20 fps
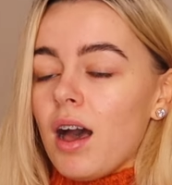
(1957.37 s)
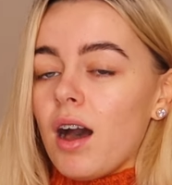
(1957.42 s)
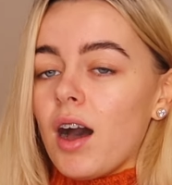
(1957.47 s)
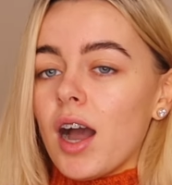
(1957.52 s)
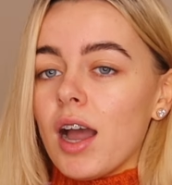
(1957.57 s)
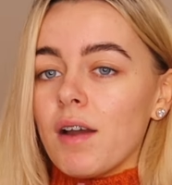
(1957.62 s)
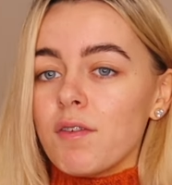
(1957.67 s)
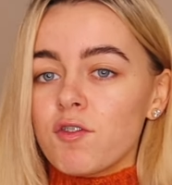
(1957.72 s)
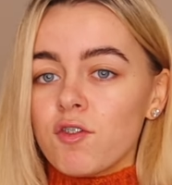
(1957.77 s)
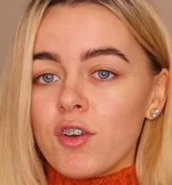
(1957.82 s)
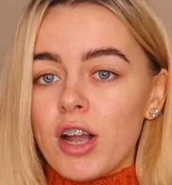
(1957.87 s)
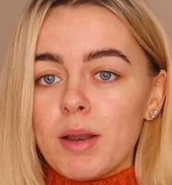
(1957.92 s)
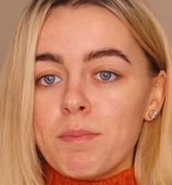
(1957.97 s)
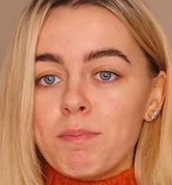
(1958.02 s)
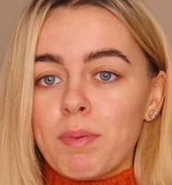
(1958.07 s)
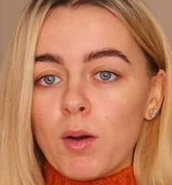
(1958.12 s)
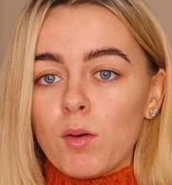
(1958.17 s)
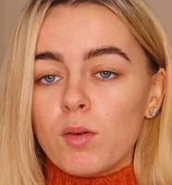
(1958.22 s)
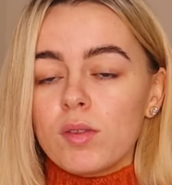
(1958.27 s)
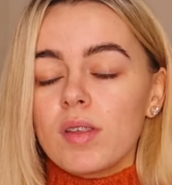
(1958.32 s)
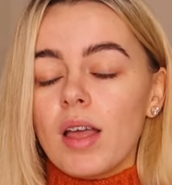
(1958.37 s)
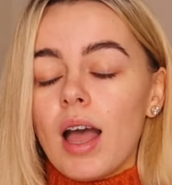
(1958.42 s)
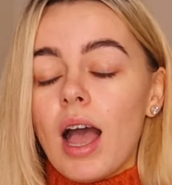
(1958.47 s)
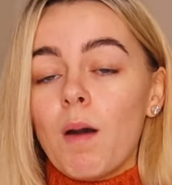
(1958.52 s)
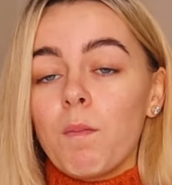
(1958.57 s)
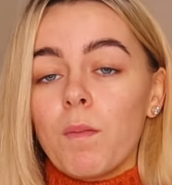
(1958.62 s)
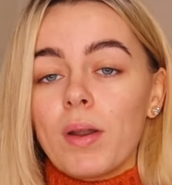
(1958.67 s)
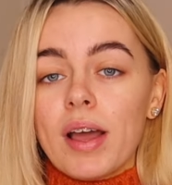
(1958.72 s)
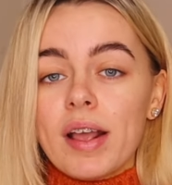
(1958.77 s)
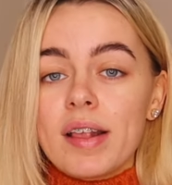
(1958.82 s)
I've tried both,
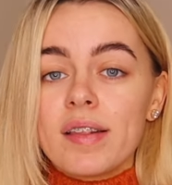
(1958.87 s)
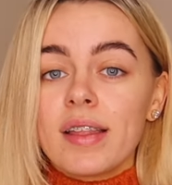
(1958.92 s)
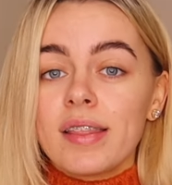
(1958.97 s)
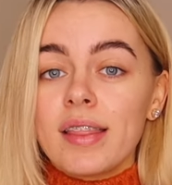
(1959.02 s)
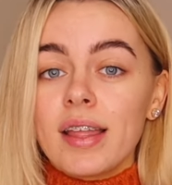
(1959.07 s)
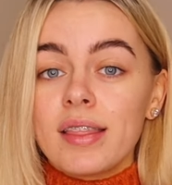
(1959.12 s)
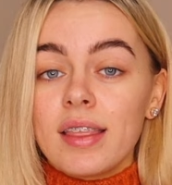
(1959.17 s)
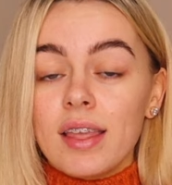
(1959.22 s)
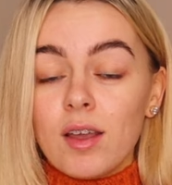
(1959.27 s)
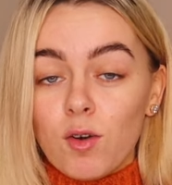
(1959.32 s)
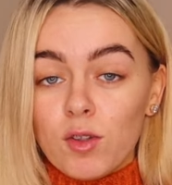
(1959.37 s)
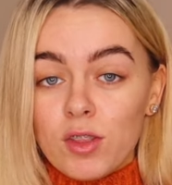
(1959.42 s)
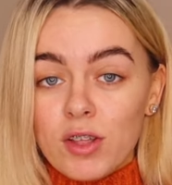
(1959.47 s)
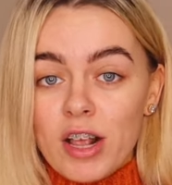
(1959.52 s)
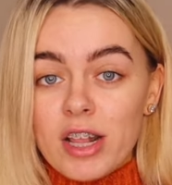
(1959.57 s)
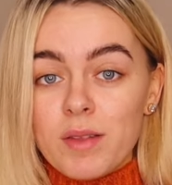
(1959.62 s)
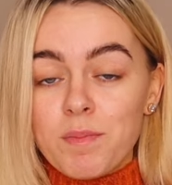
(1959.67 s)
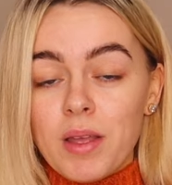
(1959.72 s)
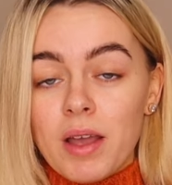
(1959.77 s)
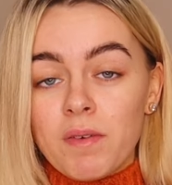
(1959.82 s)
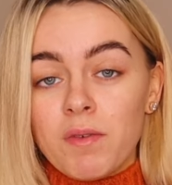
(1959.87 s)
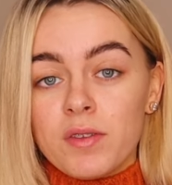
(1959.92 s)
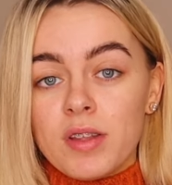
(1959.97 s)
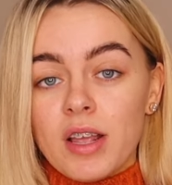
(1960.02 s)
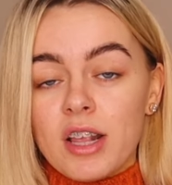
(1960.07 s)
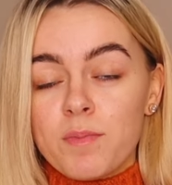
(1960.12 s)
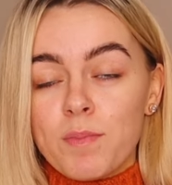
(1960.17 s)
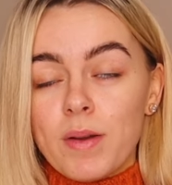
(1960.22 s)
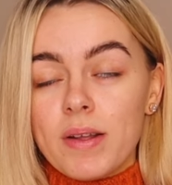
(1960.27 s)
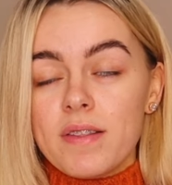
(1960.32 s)
and when I said that the other SPF was
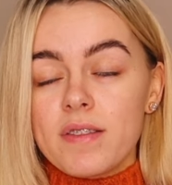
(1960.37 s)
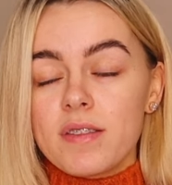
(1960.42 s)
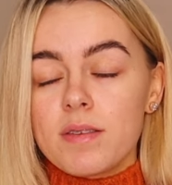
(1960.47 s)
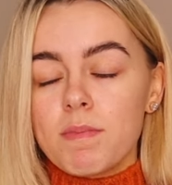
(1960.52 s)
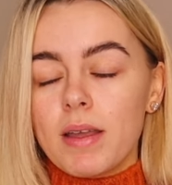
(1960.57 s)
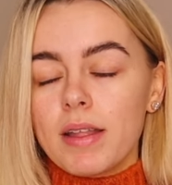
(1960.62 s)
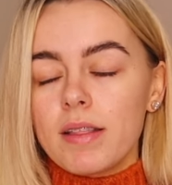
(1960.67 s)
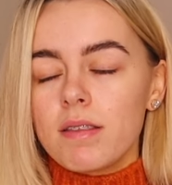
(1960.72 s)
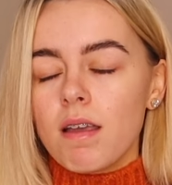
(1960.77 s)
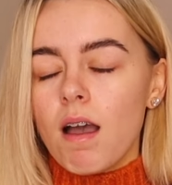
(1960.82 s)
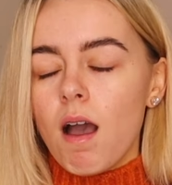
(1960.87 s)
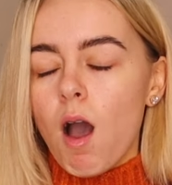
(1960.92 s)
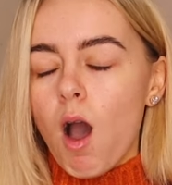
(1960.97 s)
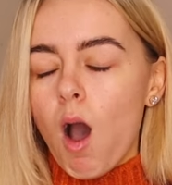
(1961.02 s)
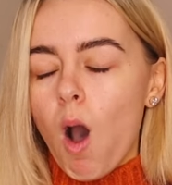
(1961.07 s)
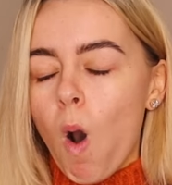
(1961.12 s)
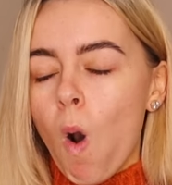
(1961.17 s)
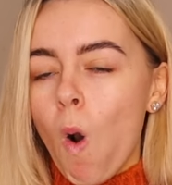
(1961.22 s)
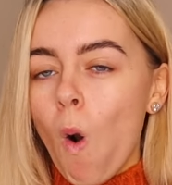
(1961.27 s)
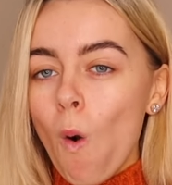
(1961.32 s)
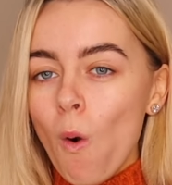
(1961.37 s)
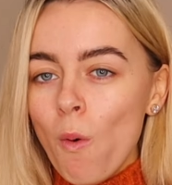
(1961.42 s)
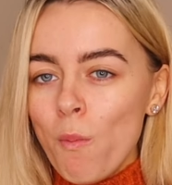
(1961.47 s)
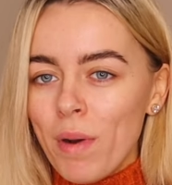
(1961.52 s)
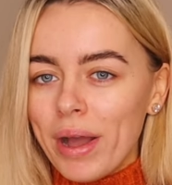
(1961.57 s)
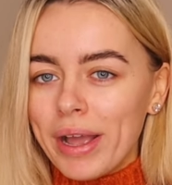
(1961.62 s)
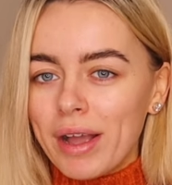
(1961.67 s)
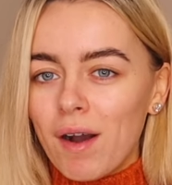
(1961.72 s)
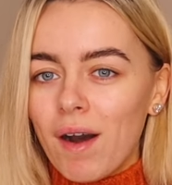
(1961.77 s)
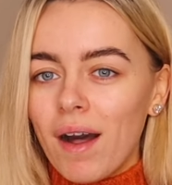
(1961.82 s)
like spreading cement, oh
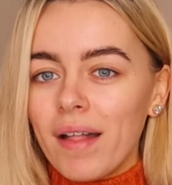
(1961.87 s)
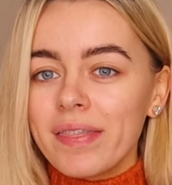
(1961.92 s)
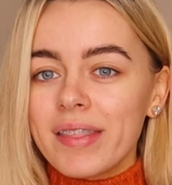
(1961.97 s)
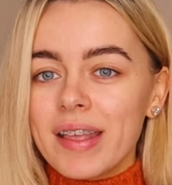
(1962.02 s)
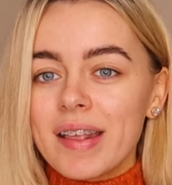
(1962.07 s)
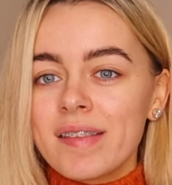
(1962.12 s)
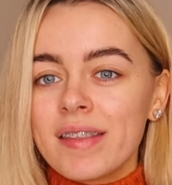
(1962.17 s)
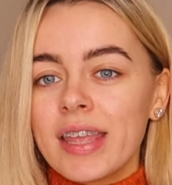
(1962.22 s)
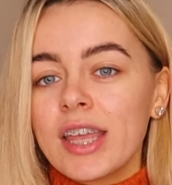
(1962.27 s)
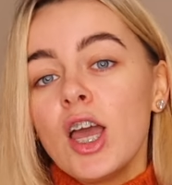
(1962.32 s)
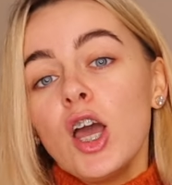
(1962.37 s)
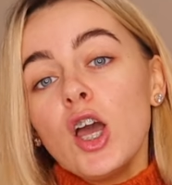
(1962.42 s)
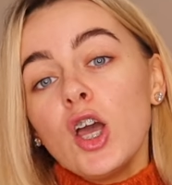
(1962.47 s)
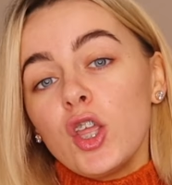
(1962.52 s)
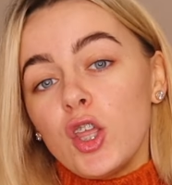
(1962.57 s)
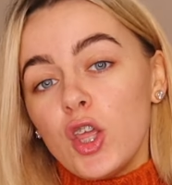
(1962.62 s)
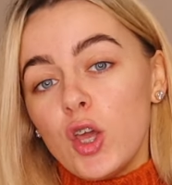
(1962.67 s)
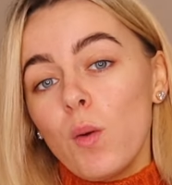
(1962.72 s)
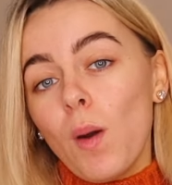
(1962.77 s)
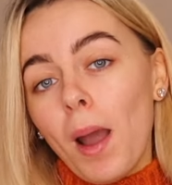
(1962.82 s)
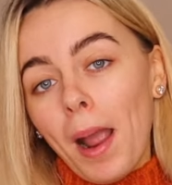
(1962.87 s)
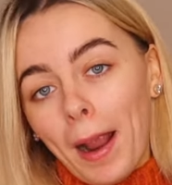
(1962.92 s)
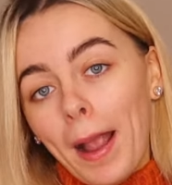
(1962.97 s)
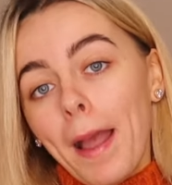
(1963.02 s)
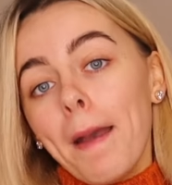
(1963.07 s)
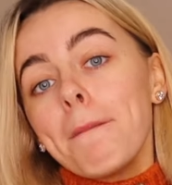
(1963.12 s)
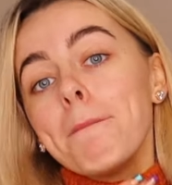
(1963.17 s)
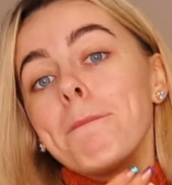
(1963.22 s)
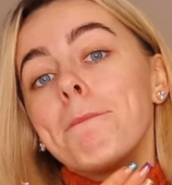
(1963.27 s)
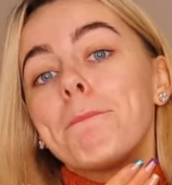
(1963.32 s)
my god, this thing, you are
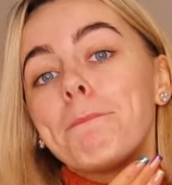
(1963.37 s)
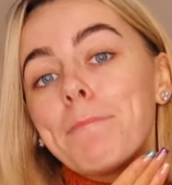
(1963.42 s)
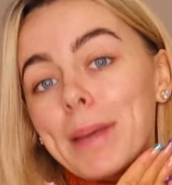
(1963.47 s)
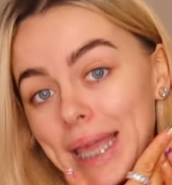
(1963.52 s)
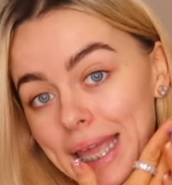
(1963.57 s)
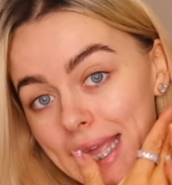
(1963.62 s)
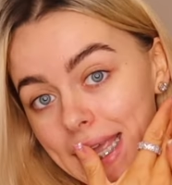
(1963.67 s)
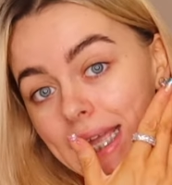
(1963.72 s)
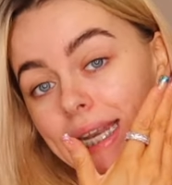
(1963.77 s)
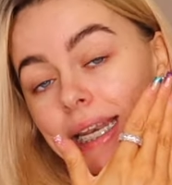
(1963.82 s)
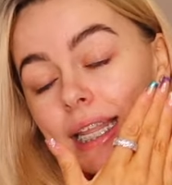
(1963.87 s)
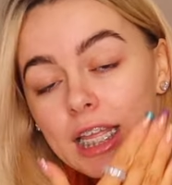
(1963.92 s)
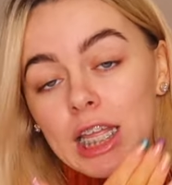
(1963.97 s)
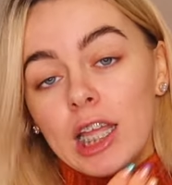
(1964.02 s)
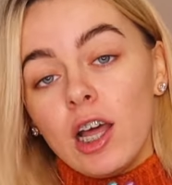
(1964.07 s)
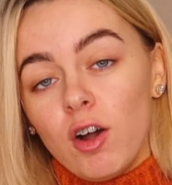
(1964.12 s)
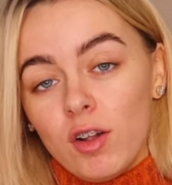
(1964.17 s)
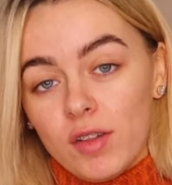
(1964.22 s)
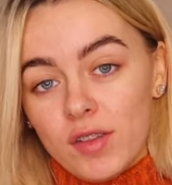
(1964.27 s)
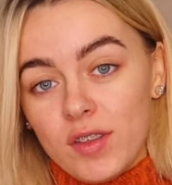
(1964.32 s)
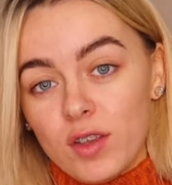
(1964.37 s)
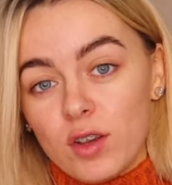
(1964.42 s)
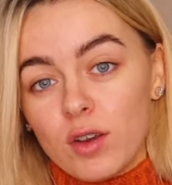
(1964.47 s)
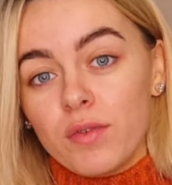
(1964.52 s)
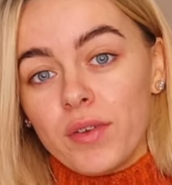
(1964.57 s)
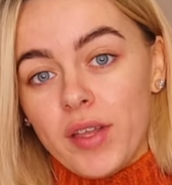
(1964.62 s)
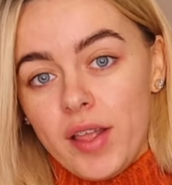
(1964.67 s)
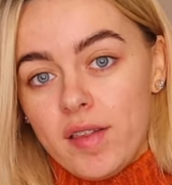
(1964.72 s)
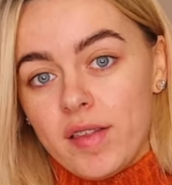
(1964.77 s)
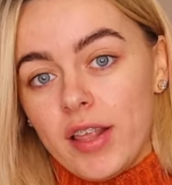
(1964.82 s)
beating it onto your
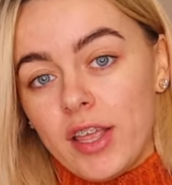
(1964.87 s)
face.